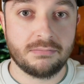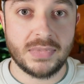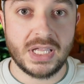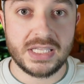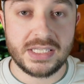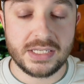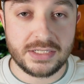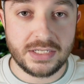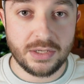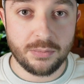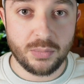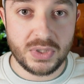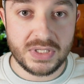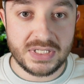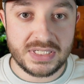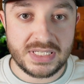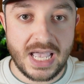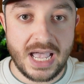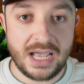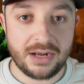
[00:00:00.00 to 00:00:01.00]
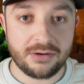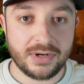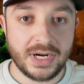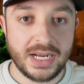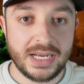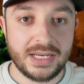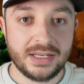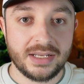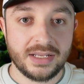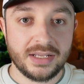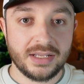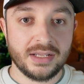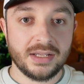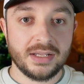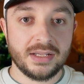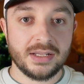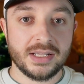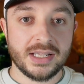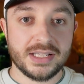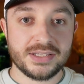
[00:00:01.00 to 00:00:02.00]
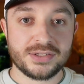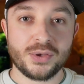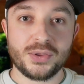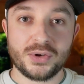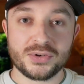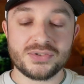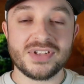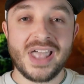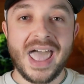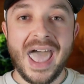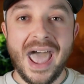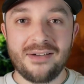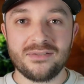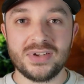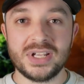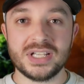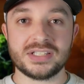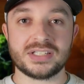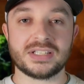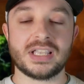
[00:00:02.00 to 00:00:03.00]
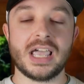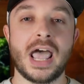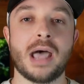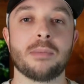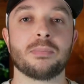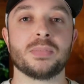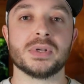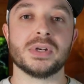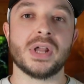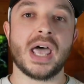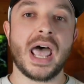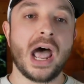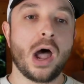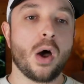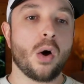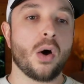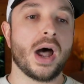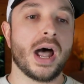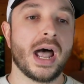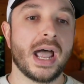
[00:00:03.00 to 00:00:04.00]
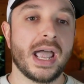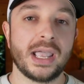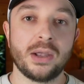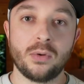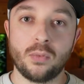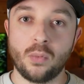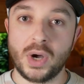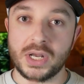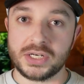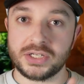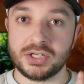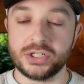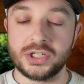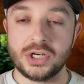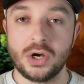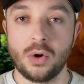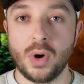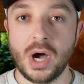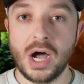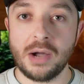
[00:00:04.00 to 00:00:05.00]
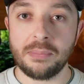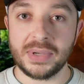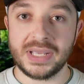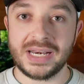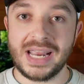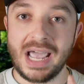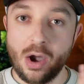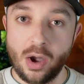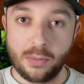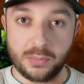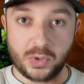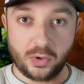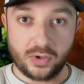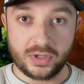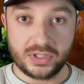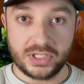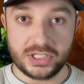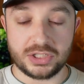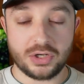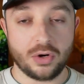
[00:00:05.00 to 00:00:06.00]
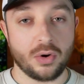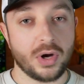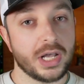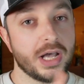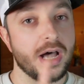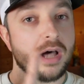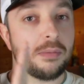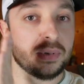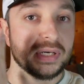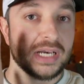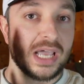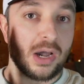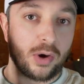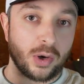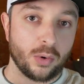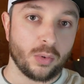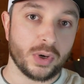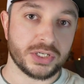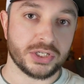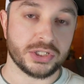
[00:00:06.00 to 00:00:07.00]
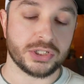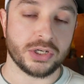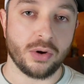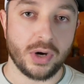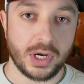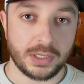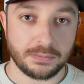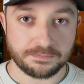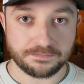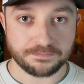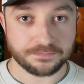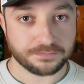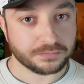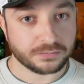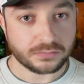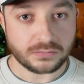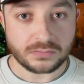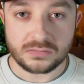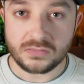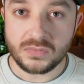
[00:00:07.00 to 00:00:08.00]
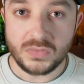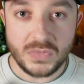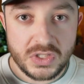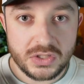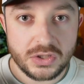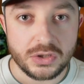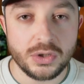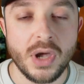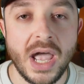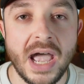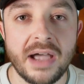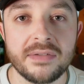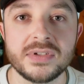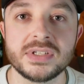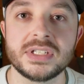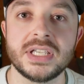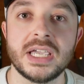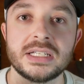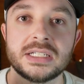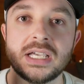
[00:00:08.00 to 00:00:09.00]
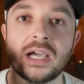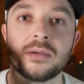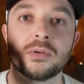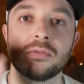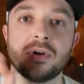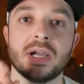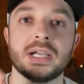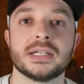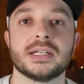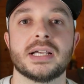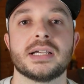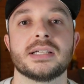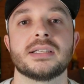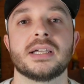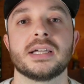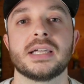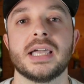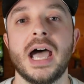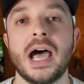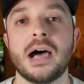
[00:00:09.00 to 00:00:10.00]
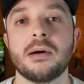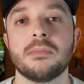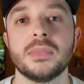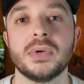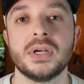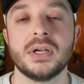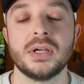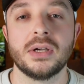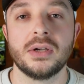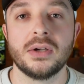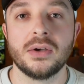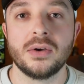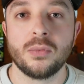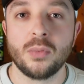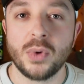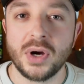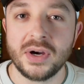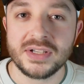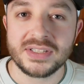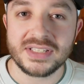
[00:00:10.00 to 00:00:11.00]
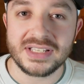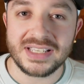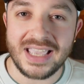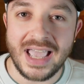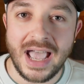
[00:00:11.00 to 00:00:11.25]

That's as simple as that, right? And so there's an obvious gap in how I want to show up and how I'm currently showing up and how I want to show up. So you have to take time to recognize that gap. Where is the